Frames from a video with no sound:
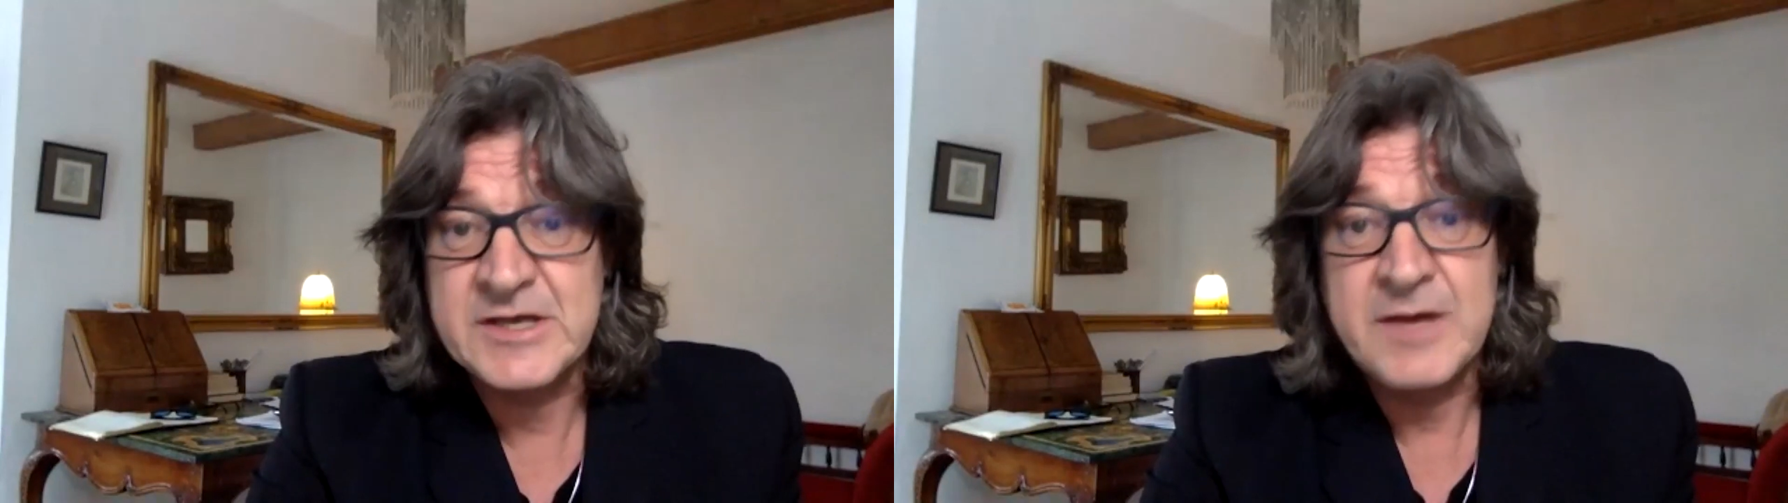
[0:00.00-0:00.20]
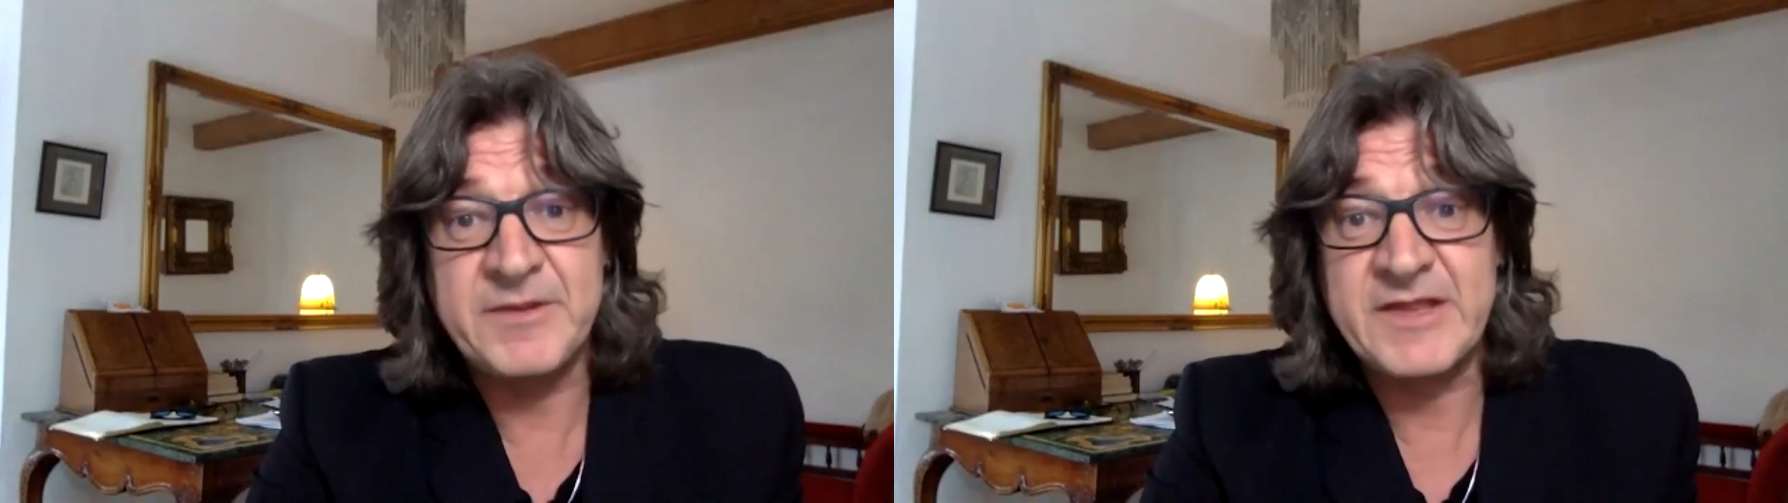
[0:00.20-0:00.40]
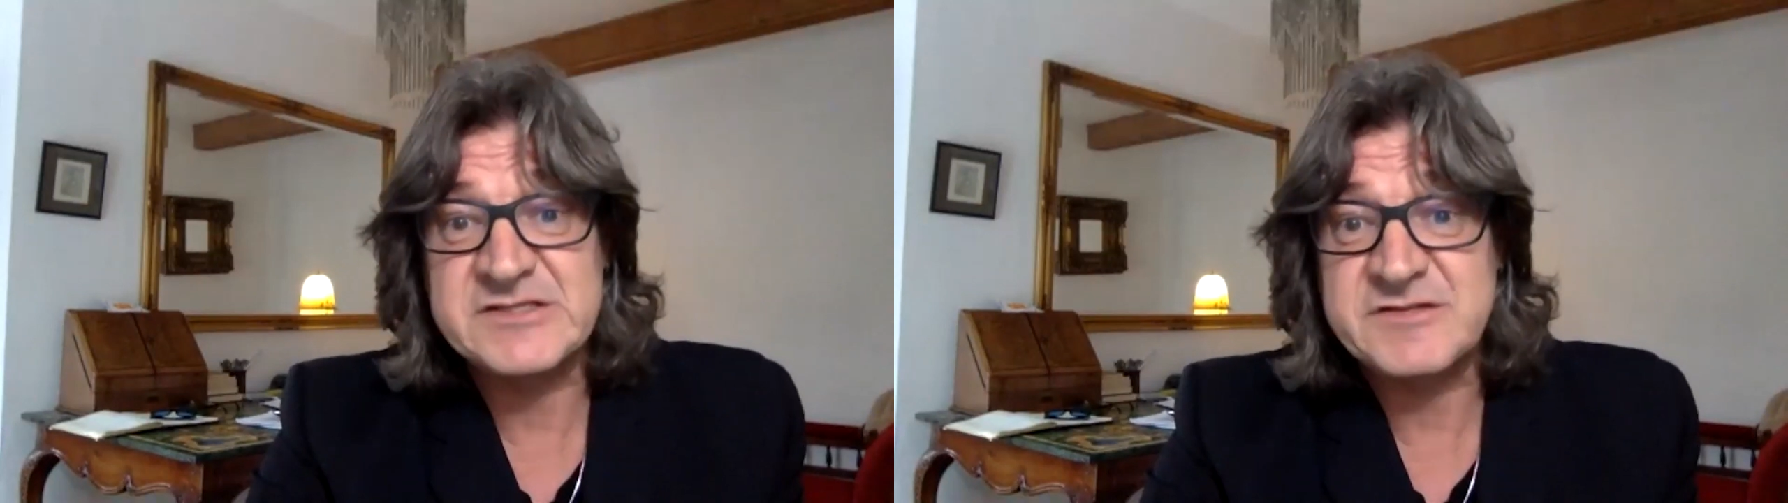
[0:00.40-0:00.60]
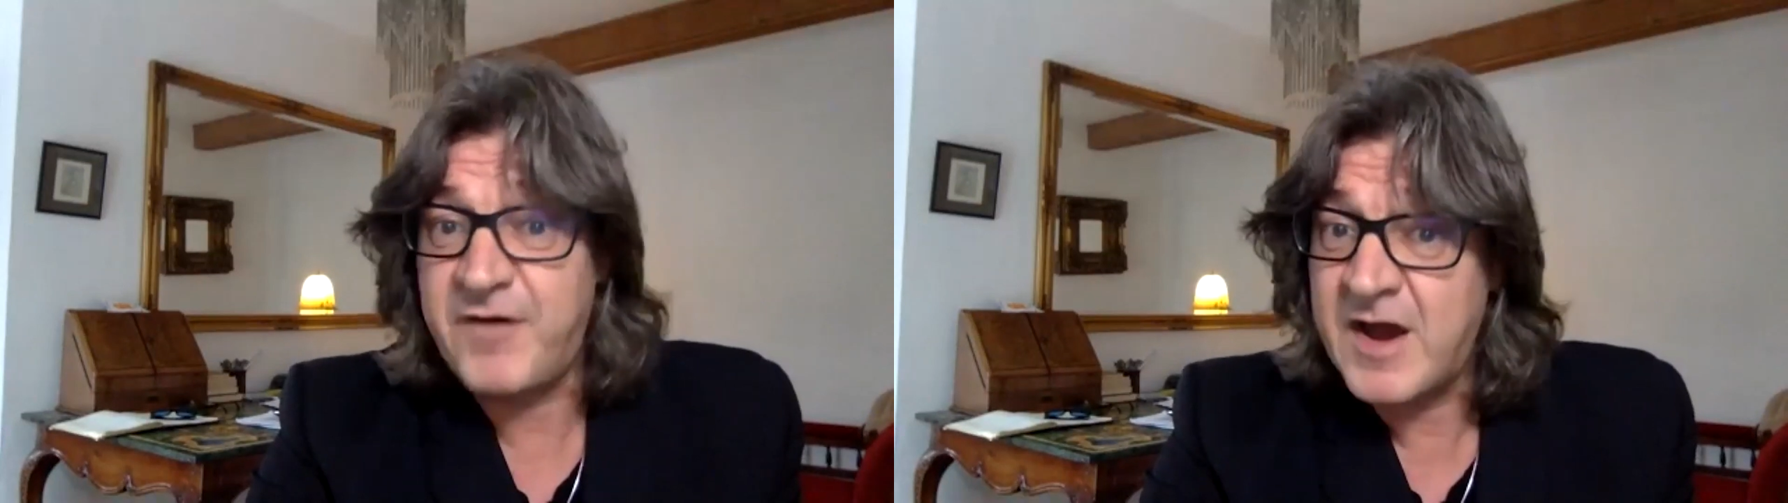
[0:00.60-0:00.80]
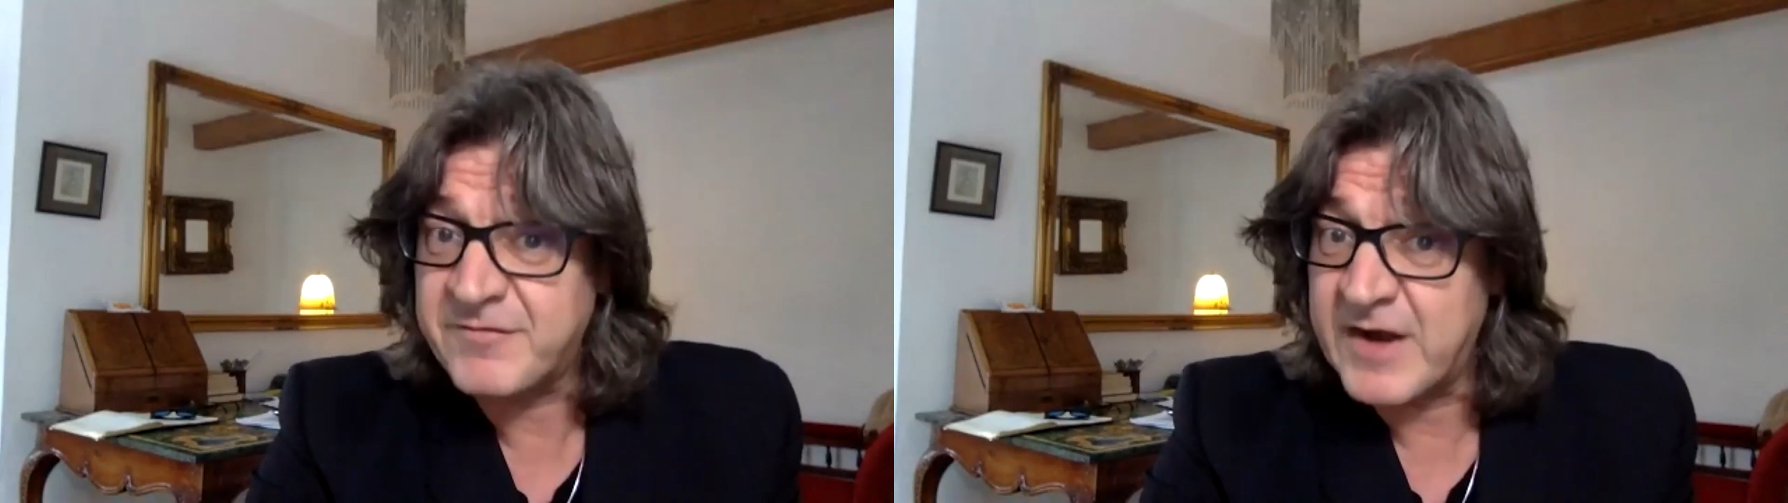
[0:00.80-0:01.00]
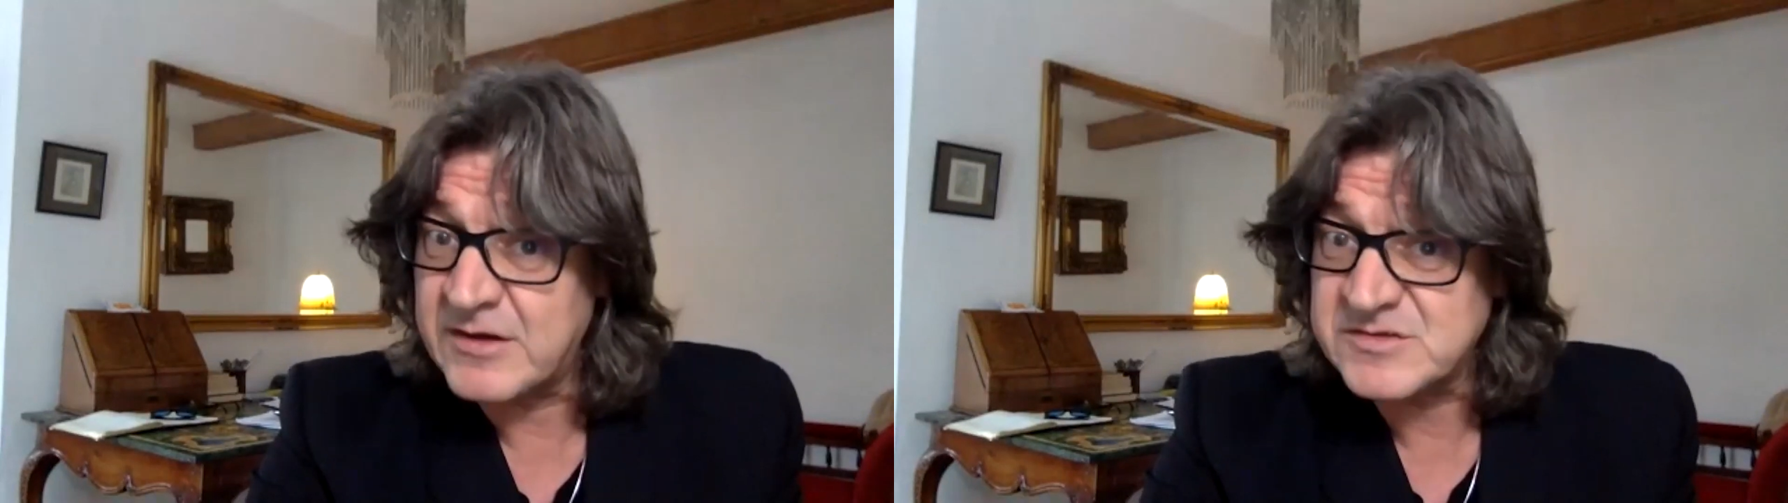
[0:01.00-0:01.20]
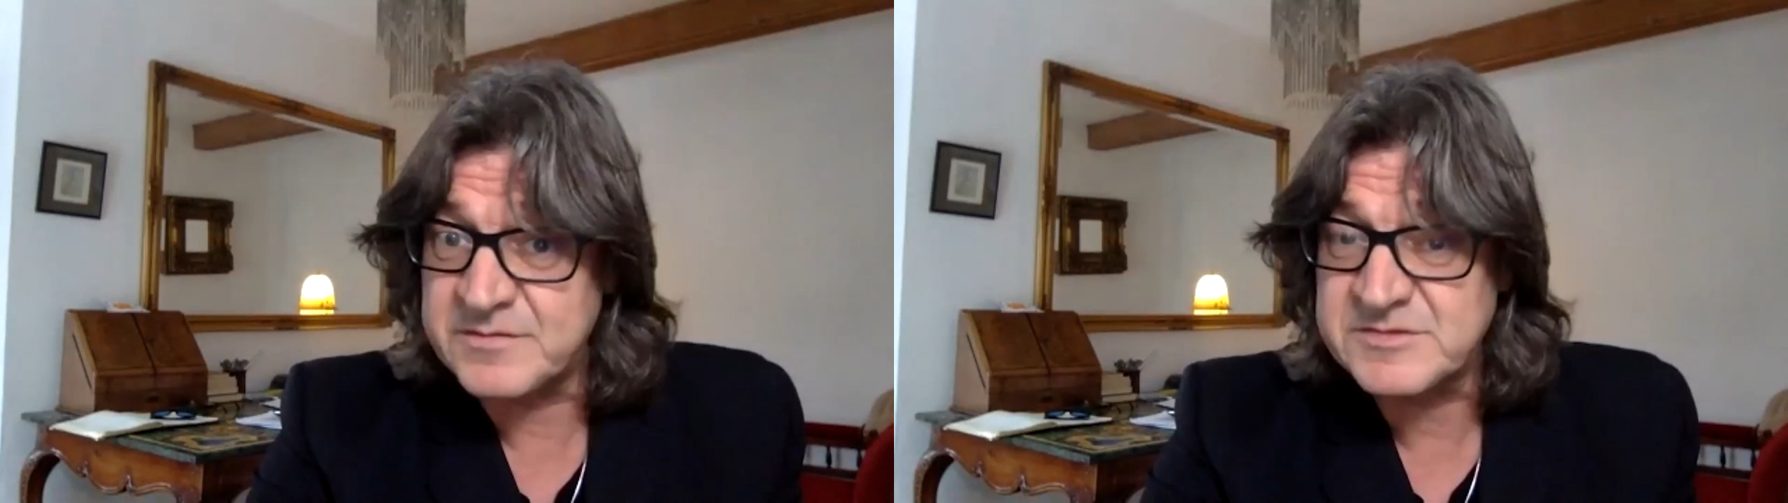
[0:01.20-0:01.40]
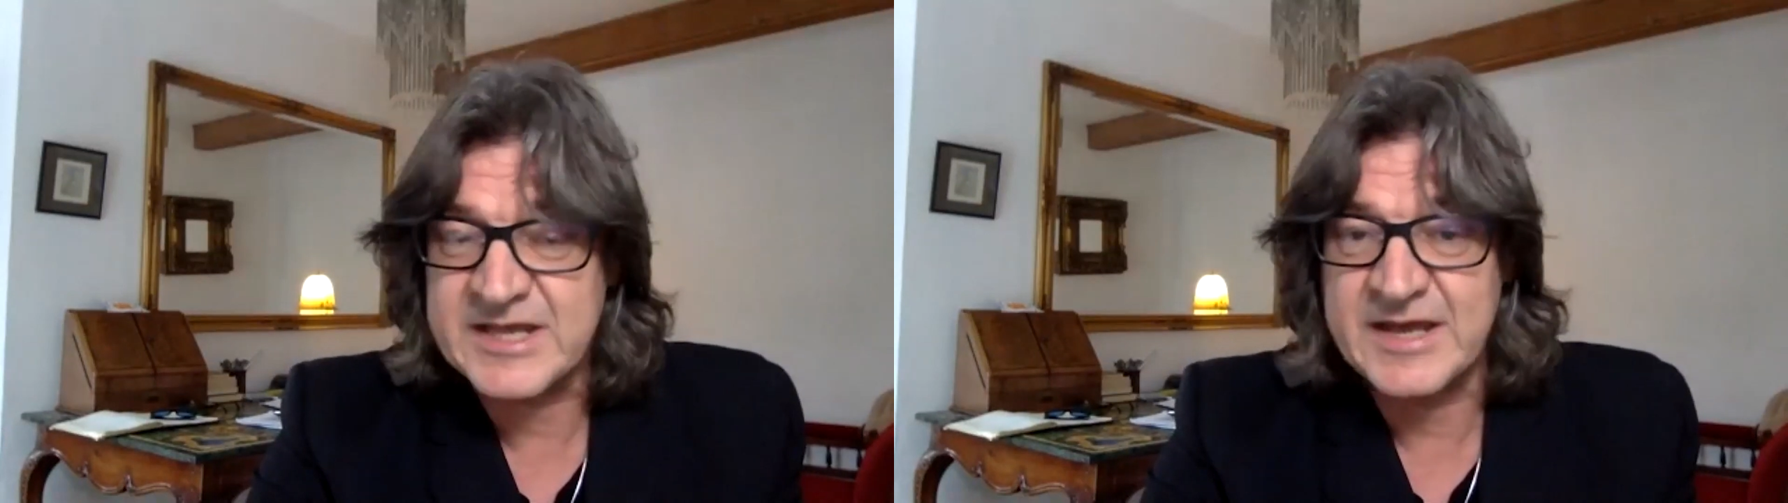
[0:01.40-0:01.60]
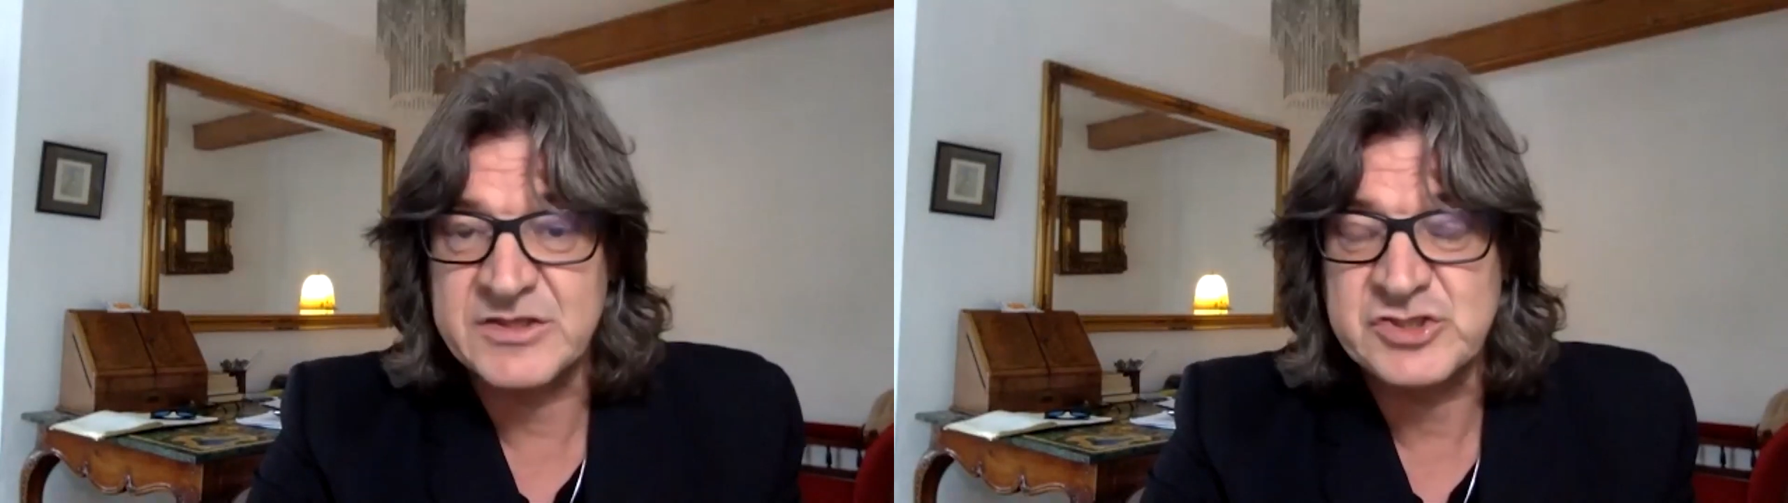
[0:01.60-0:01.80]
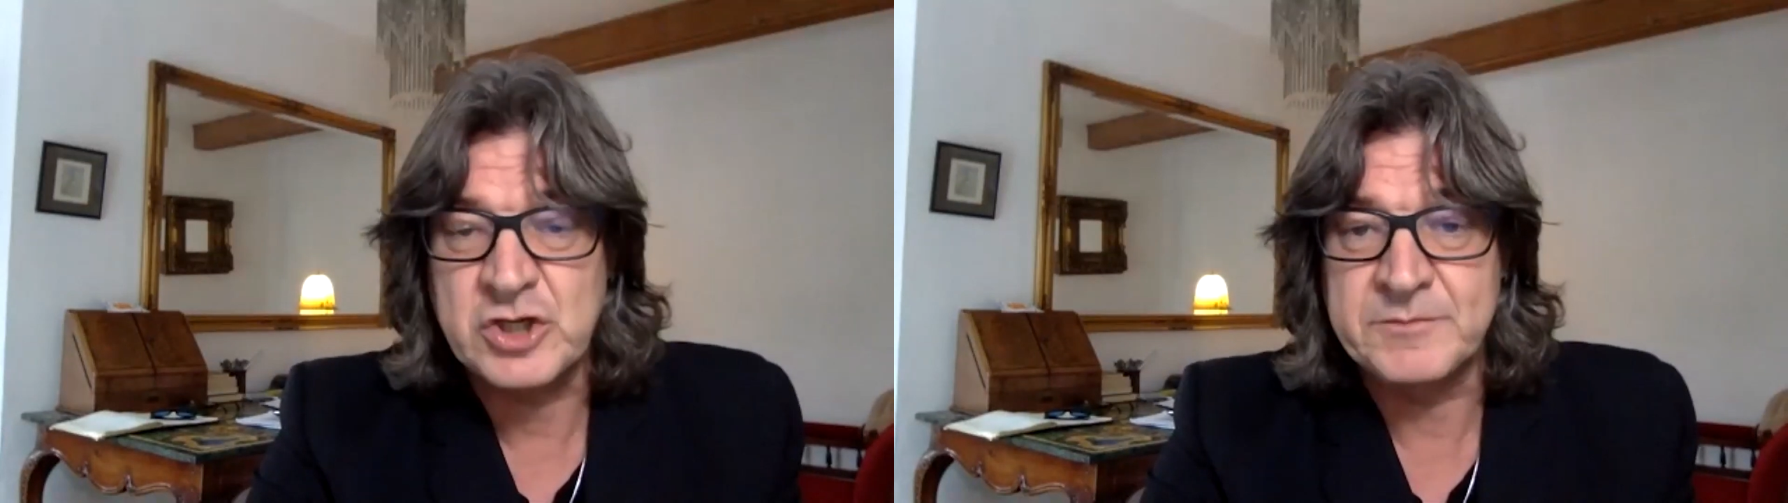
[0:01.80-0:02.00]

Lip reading: but there's 5 rounds for him to get the job